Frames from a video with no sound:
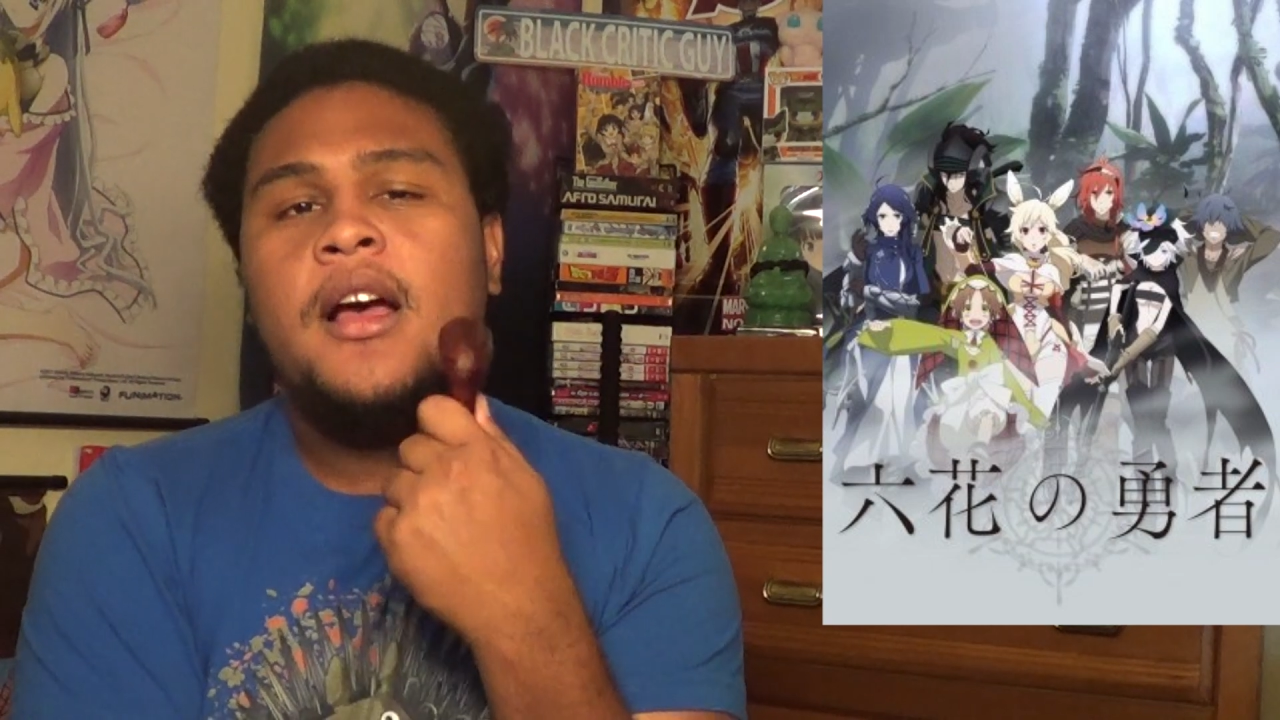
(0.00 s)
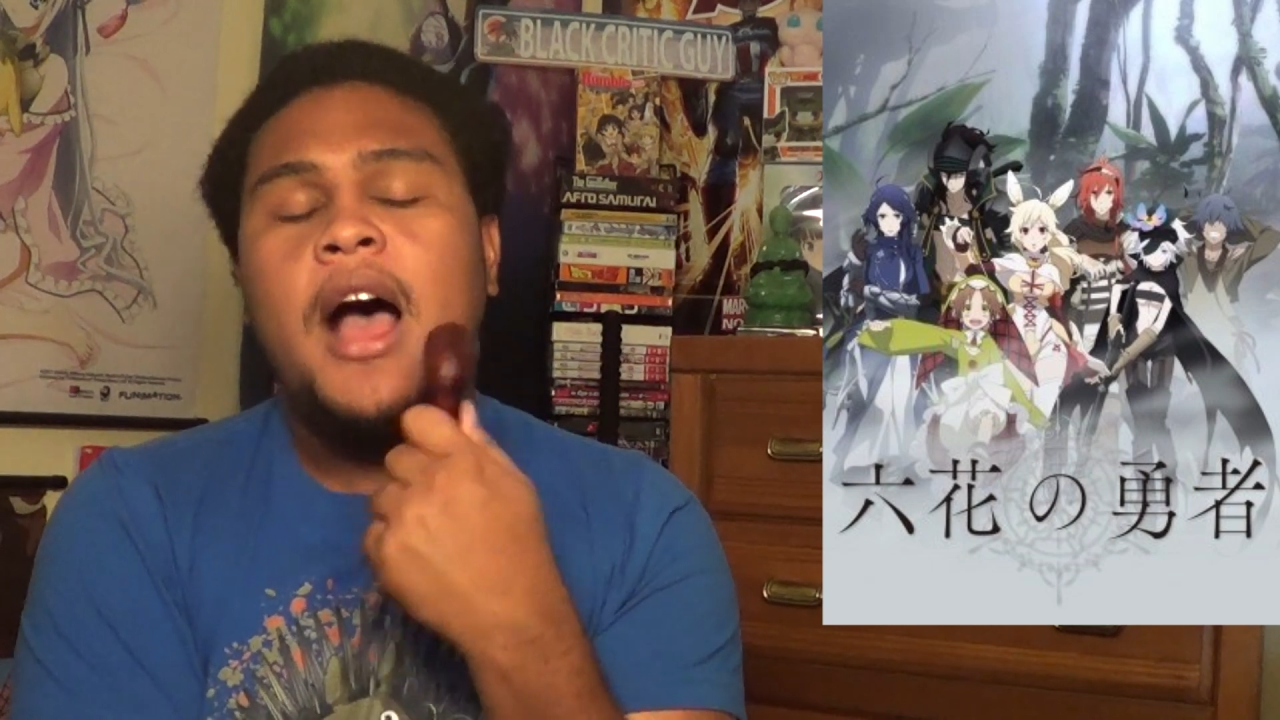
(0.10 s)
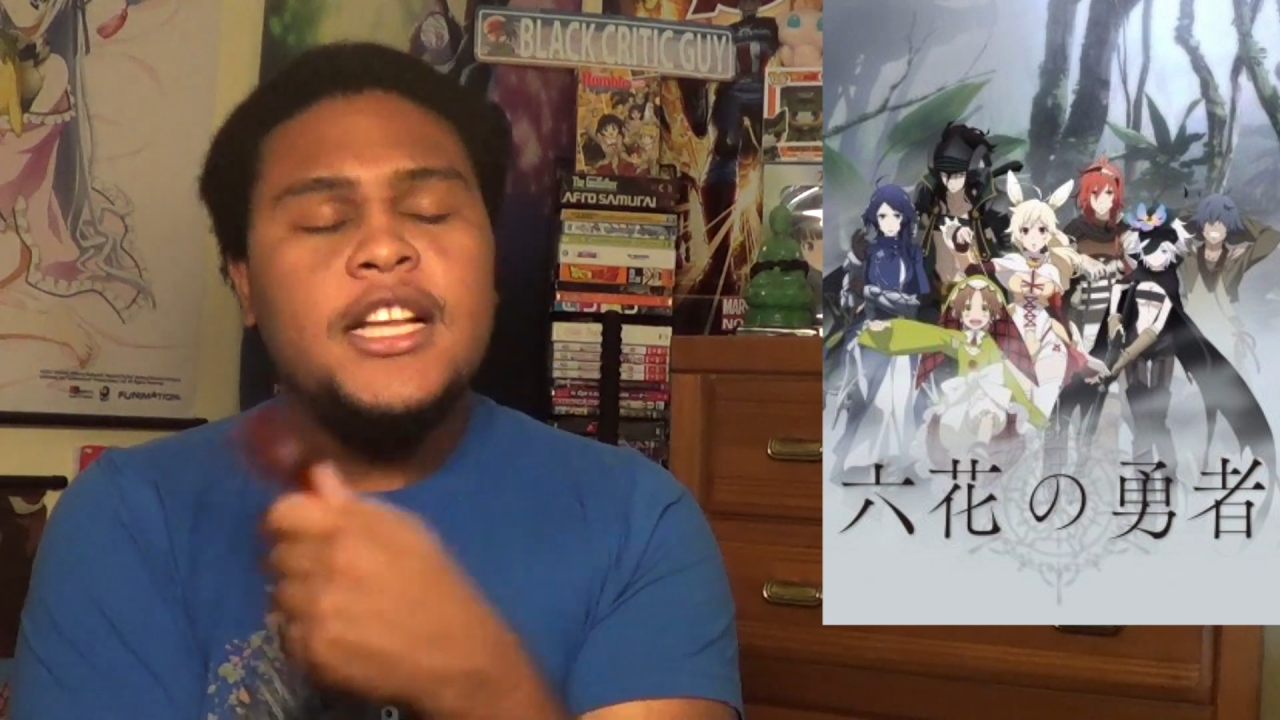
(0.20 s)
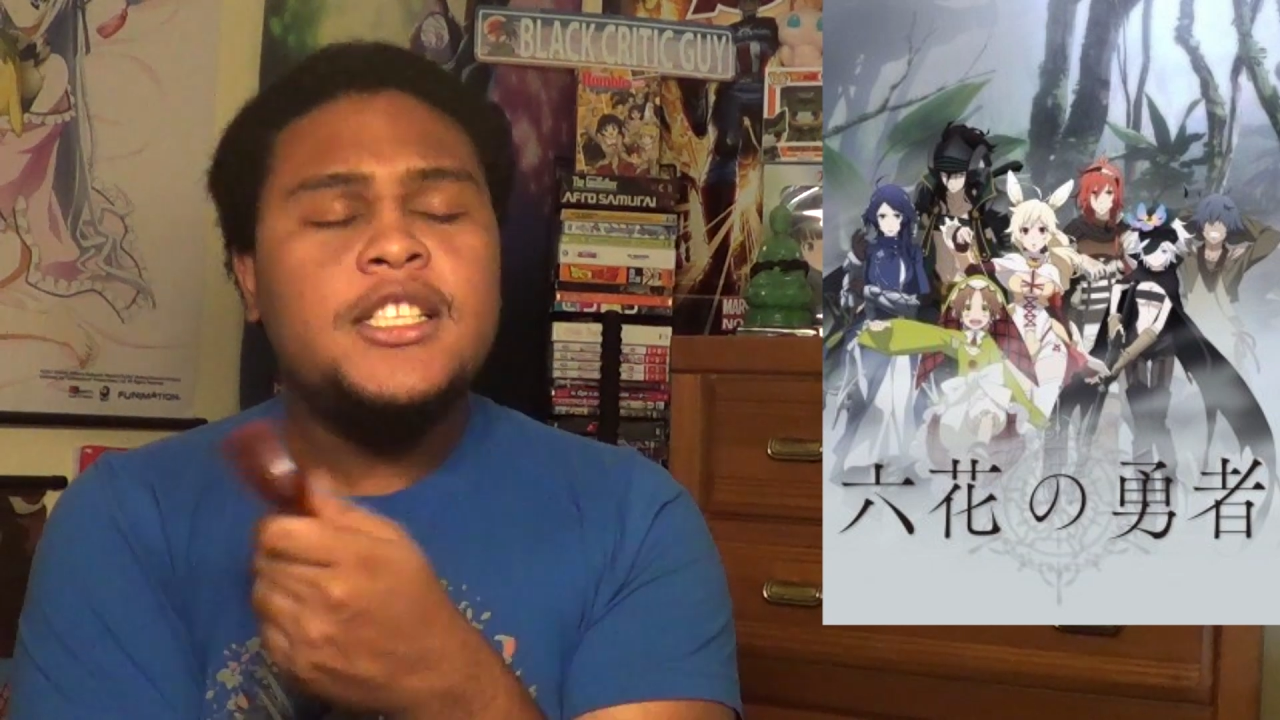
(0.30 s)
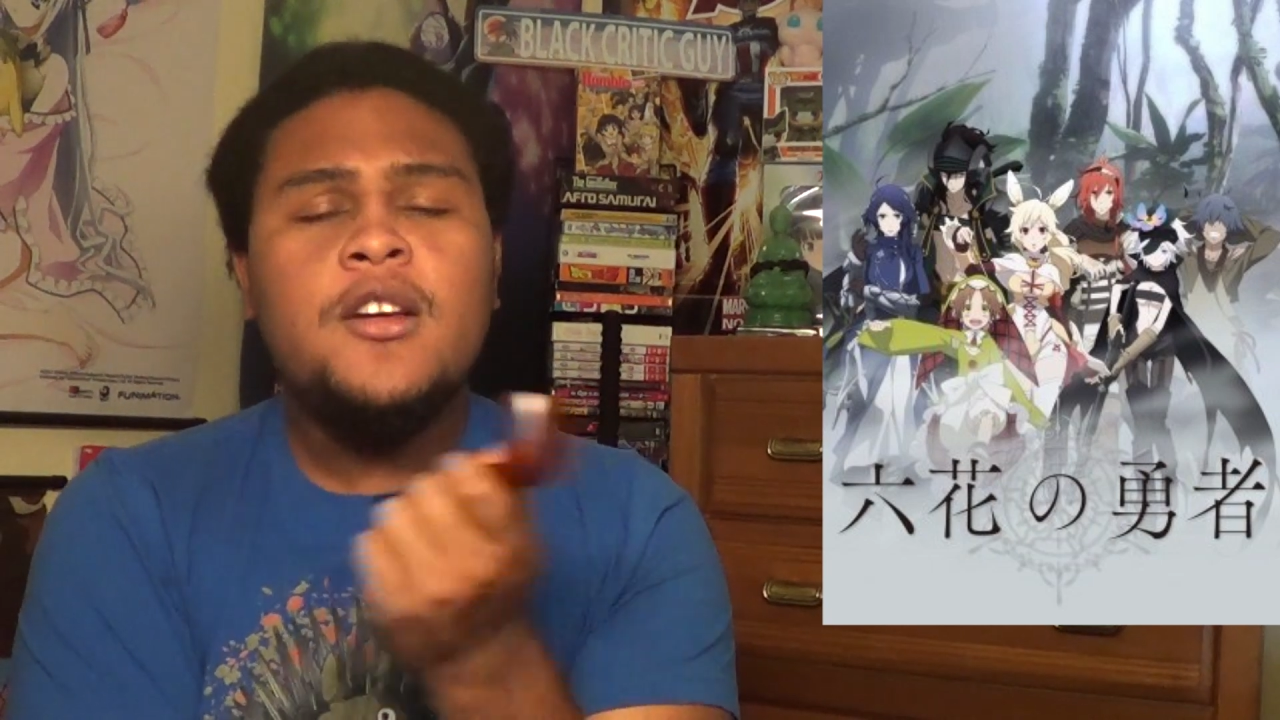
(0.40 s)

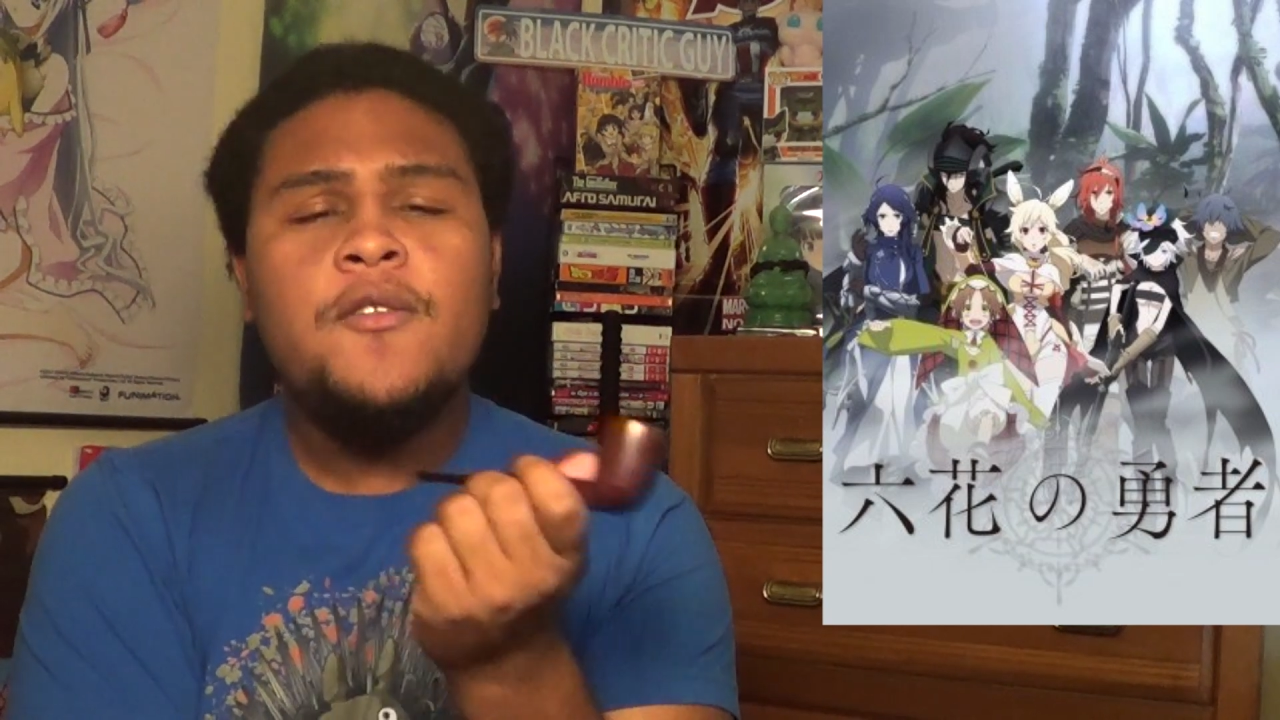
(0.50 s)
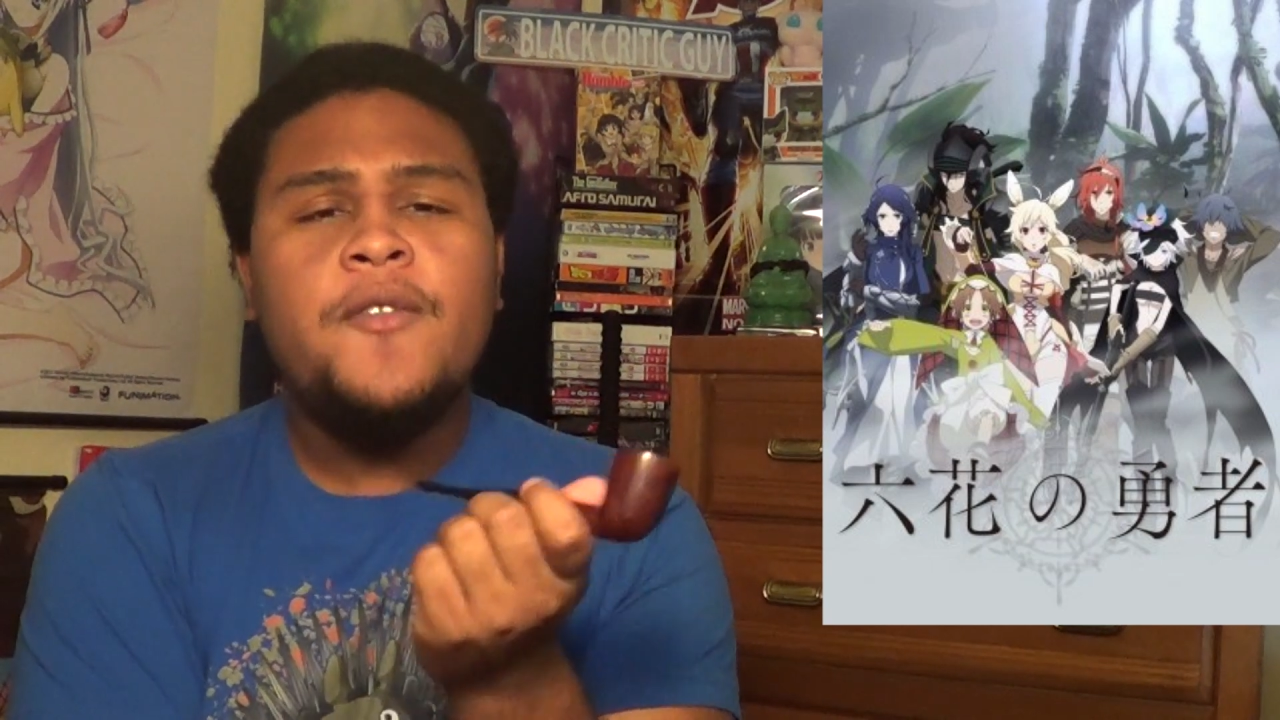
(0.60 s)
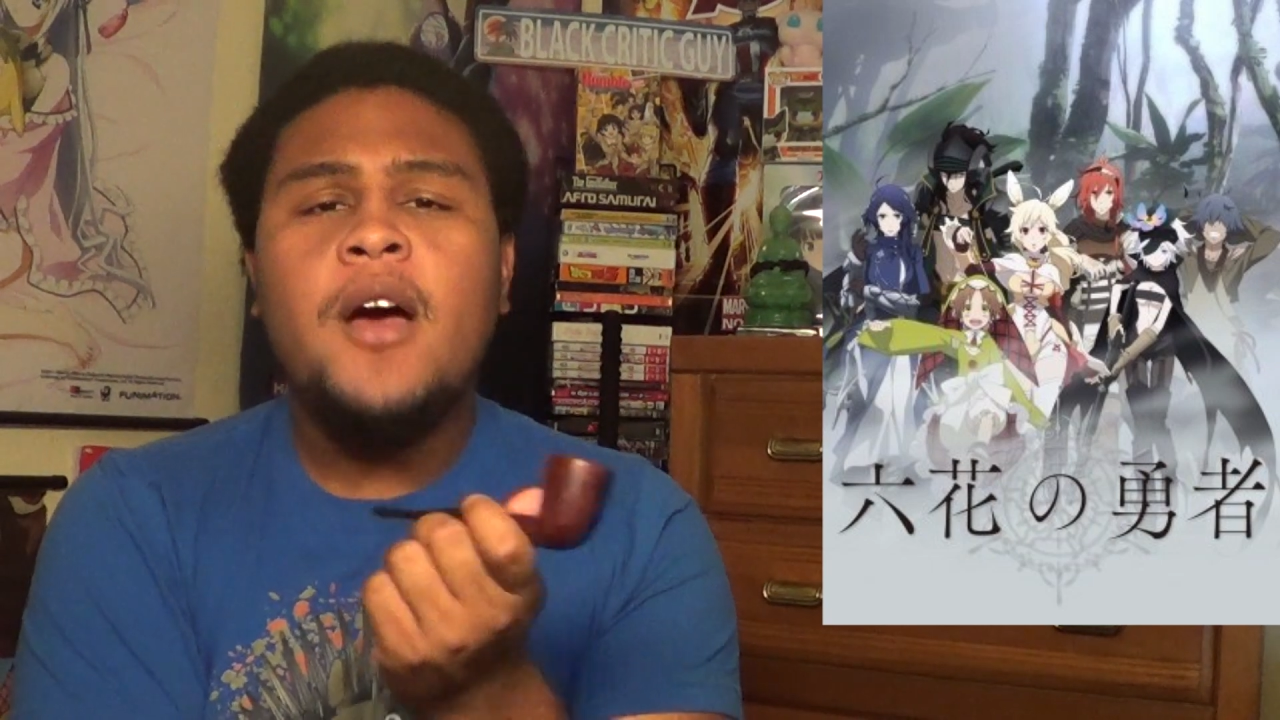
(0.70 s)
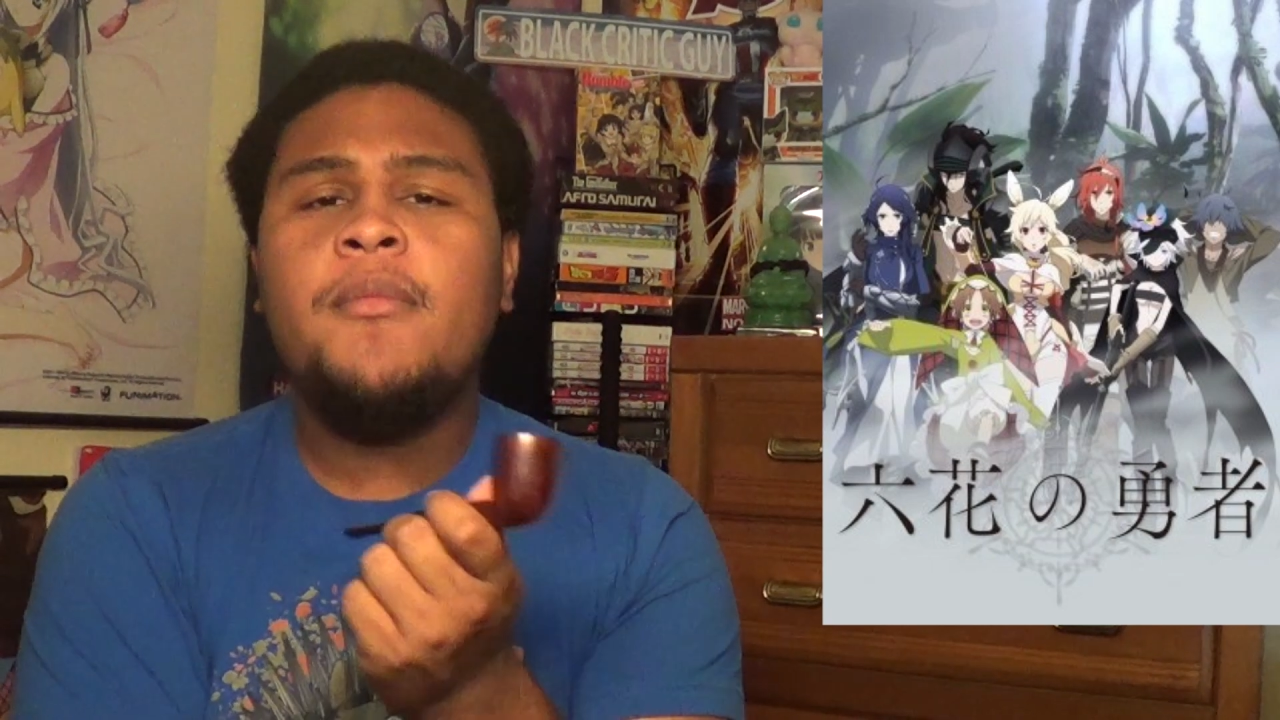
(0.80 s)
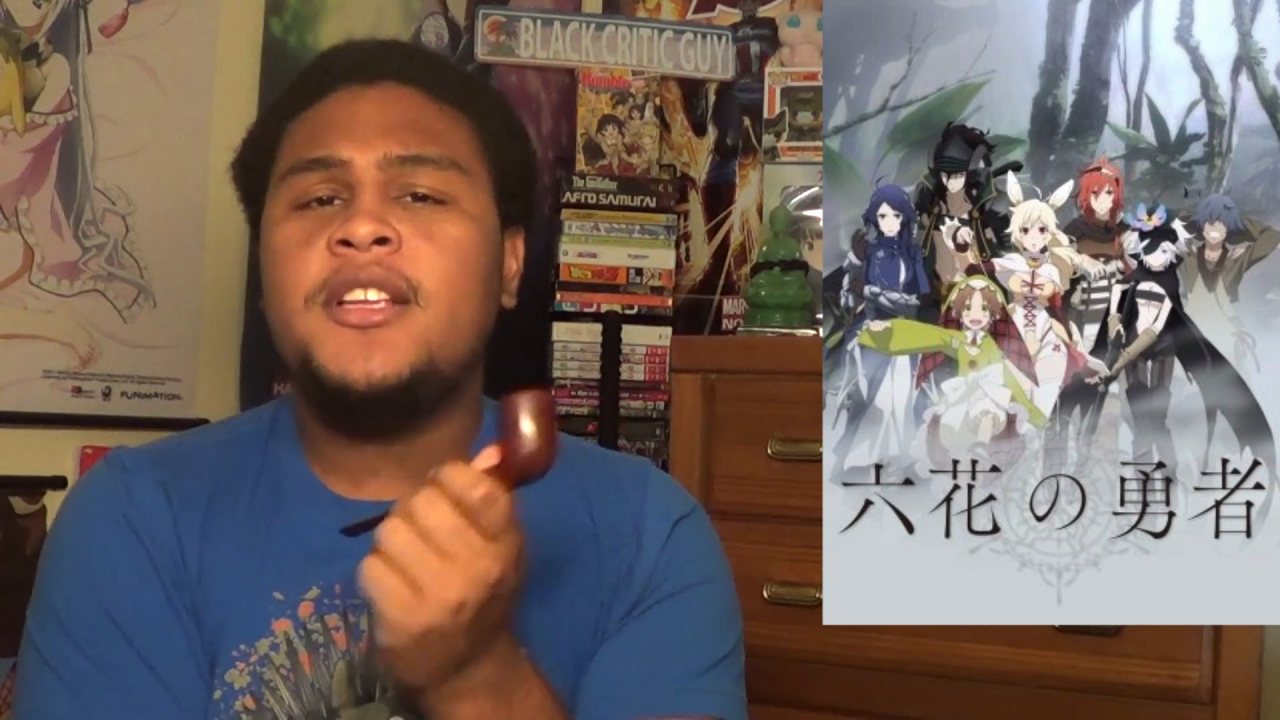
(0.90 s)
I still found